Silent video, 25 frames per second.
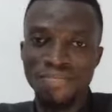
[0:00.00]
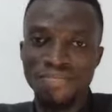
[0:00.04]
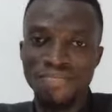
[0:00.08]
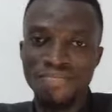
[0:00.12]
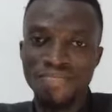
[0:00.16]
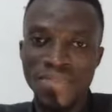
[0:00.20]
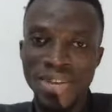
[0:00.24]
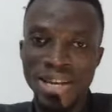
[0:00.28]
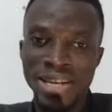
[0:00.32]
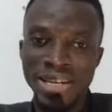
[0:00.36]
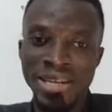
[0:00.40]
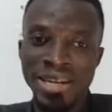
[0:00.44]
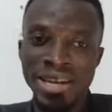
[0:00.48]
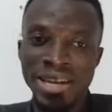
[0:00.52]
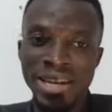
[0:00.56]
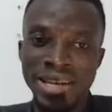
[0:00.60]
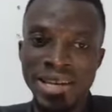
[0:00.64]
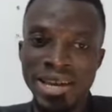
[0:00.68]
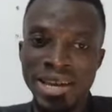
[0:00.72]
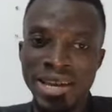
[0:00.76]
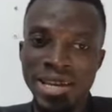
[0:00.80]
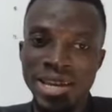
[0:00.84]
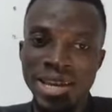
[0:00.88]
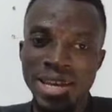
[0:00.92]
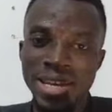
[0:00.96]

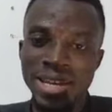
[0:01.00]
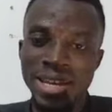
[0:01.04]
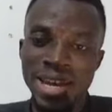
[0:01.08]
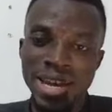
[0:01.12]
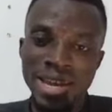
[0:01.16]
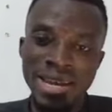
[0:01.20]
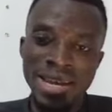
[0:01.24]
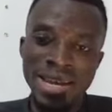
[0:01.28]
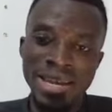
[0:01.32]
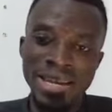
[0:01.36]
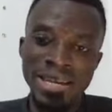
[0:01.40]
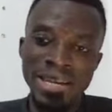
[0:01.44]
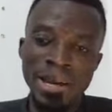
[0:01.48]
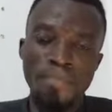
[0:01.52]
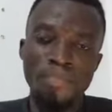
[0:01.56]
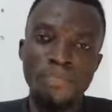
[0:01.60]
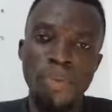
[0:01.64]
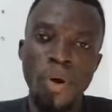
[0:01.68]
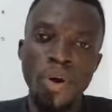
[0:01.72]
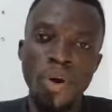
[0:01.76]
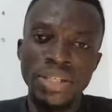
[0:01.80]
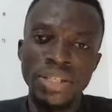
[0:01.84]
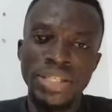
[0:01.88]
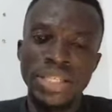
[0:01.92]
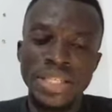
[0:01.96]
the
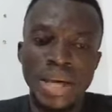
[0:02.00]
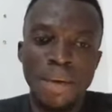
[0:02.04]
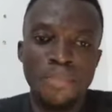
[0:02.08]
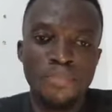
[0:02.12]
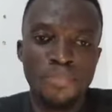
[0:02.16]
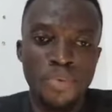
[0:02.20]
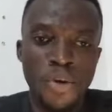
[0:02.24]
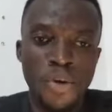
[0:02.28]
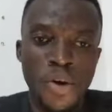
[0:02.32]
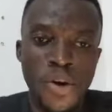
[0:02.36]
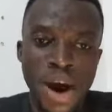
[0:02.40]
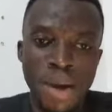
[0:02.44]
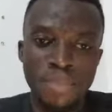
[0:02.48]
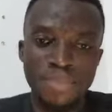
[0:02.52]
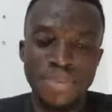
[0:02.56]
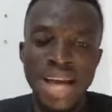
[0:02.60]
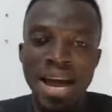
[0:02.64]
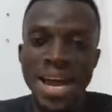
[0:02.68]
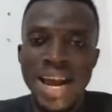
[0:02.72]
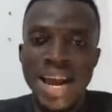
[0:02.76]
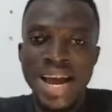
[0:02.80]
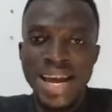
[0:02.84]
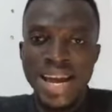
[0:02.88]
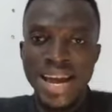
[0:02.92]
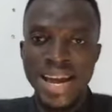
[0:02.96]
policies and programs. And
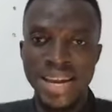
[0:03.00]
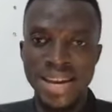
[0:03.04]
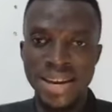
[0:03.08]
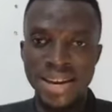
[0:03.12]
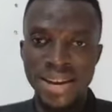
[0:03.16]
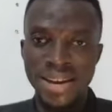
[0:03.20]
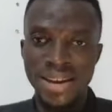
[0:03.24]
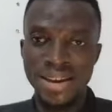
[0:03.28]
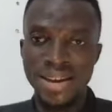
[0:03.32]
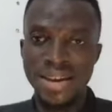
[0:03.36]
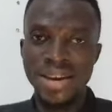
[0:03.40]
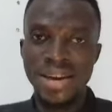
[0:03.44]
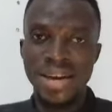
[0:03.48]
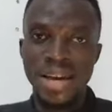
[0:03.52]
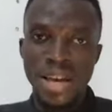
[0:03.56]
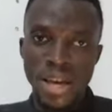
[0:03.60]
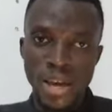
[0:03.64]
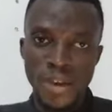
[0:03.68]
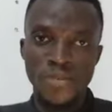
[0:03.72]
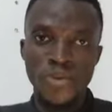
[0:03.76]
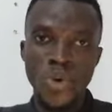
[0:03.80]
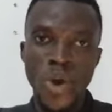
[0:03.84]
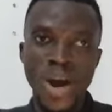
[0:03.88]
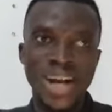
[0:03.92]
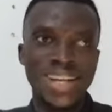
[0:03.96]
again, if
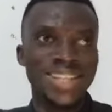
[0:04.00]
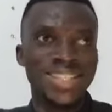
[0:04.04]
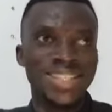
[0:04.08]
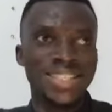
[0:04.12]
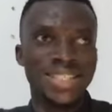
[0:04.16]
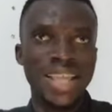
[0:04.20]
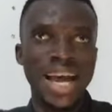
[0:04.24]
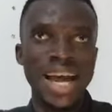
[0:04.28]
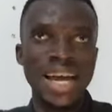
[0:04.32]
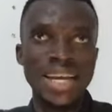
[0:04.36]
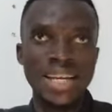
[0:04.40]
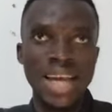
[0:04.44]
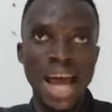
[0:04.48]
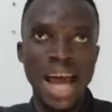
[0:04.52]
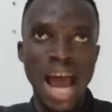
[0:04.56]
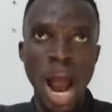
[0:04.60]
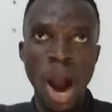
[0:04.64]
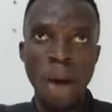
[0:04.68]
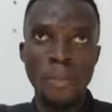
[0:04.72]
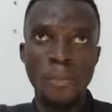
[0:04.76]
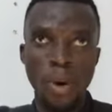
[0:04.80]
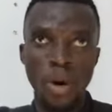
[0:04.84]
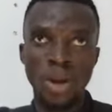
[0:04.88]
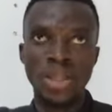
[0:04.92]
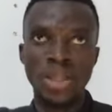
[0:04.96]
you understand how
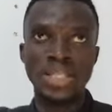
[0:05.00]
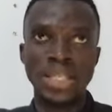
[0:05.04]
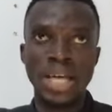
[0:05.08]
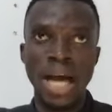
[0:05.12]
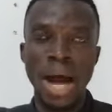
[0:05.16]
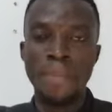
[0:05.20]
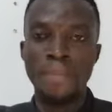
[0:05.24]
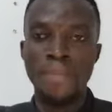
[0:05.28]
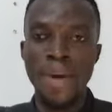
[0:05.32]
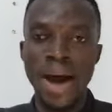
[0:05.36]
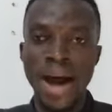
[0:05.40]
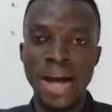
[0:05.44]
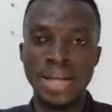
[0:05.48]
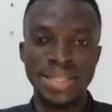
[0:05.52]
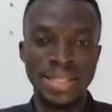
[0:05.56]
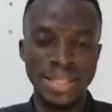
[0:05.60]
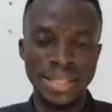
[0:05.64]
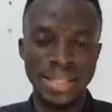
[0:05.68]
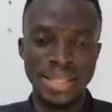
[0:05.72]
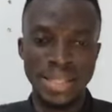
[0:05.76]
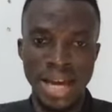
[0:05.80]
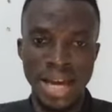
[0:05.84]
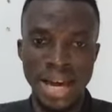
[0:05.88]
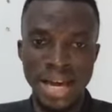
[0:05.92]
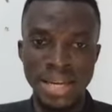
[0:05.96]
political parties
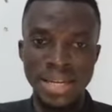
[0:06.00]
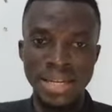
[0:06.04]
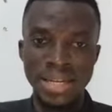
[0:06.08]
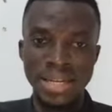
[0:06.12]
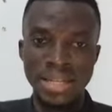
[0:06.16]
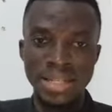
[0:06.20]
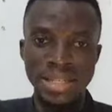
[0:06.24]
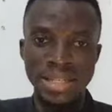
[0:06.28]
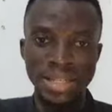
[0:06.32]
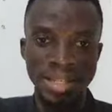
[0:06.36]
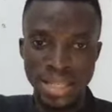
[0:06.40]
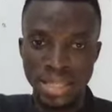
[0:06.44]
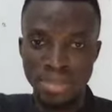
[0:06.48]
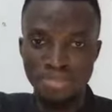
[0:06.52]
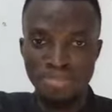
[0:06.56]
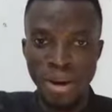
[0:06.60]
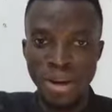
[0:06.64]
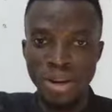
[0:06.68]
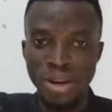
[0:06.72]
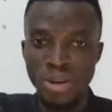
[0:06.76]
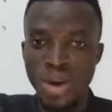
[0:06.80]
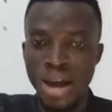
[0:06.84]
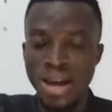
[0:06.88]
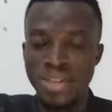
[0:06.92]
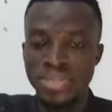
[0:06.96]
and this
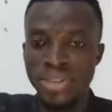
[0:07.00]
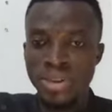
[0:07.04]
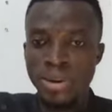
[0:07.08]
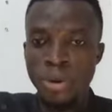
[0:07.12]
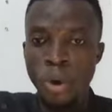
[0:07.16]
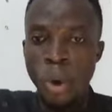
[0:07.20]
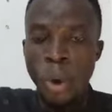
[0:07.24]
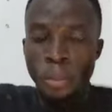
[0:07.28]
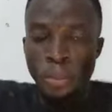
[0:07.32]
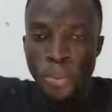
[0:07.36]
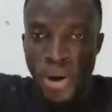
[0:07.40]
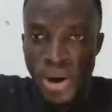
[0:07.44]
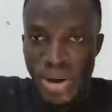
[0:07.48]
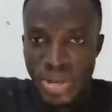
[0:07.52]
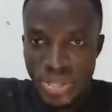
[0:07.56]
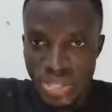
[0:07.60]
particular thing operate,